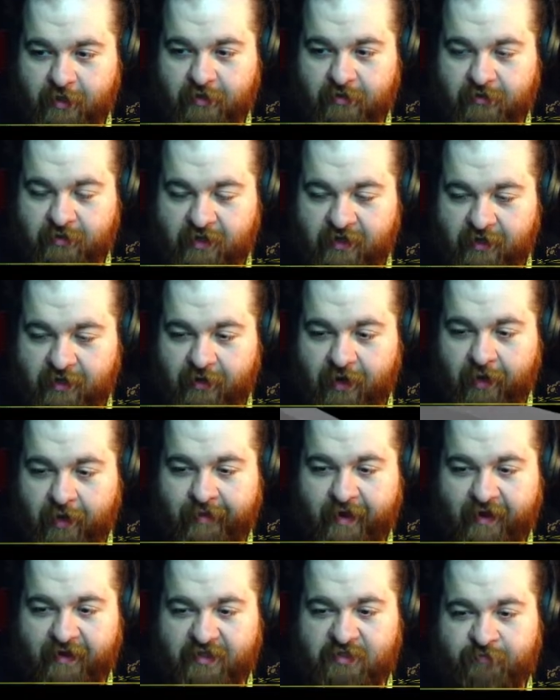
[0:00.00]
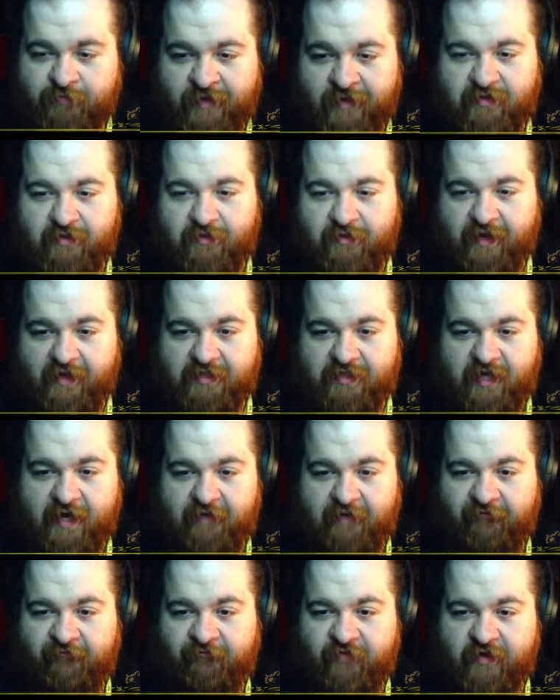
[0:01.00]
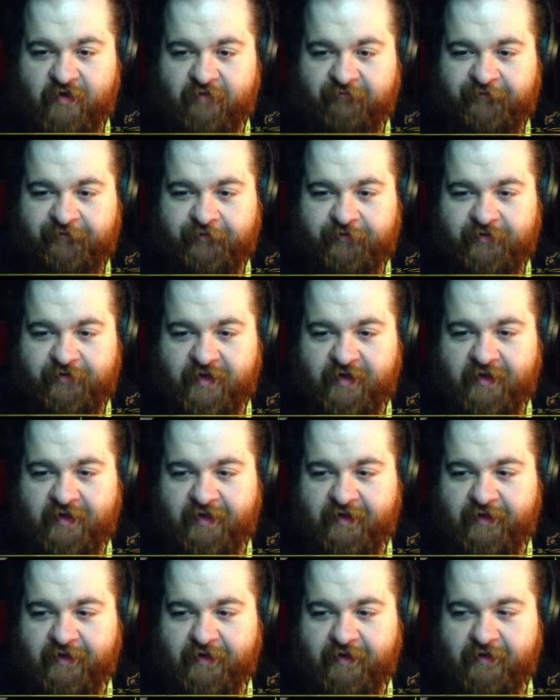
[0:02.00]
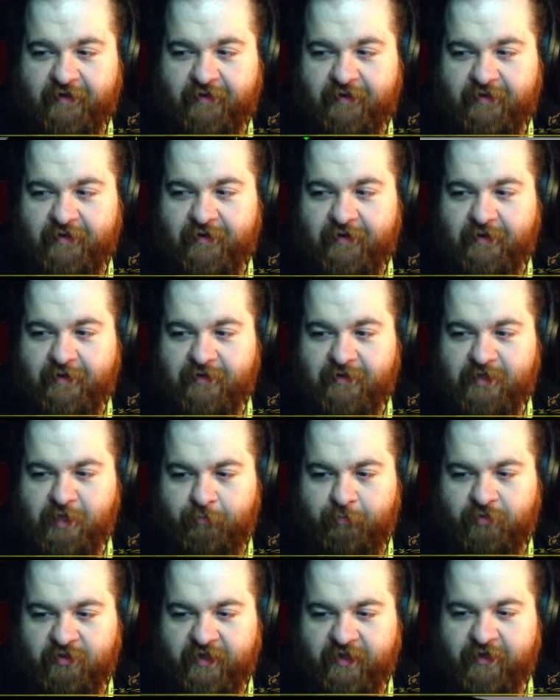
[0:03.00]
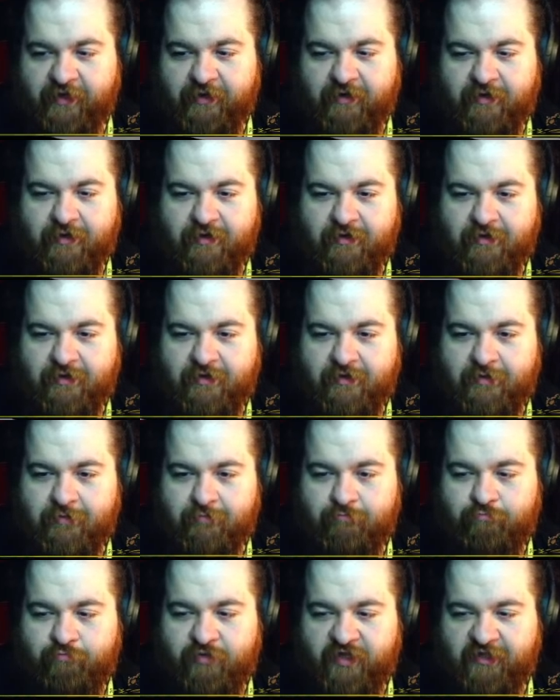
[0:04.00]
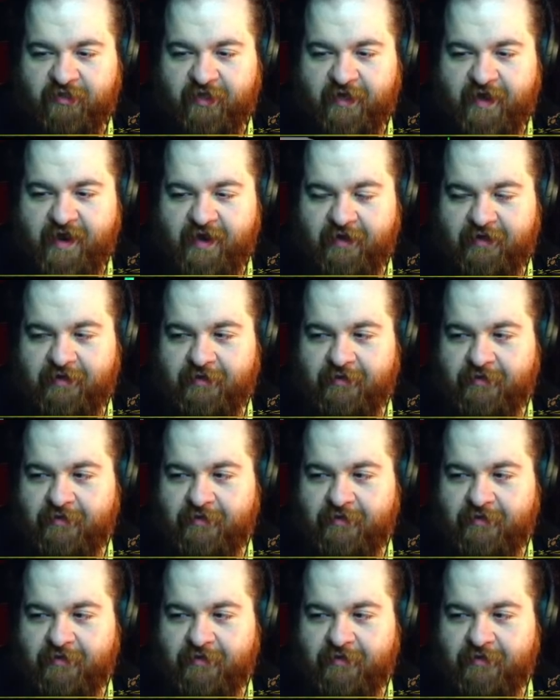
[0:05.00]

Now, I'm not expecting, like, a tight fit for the player, but, like,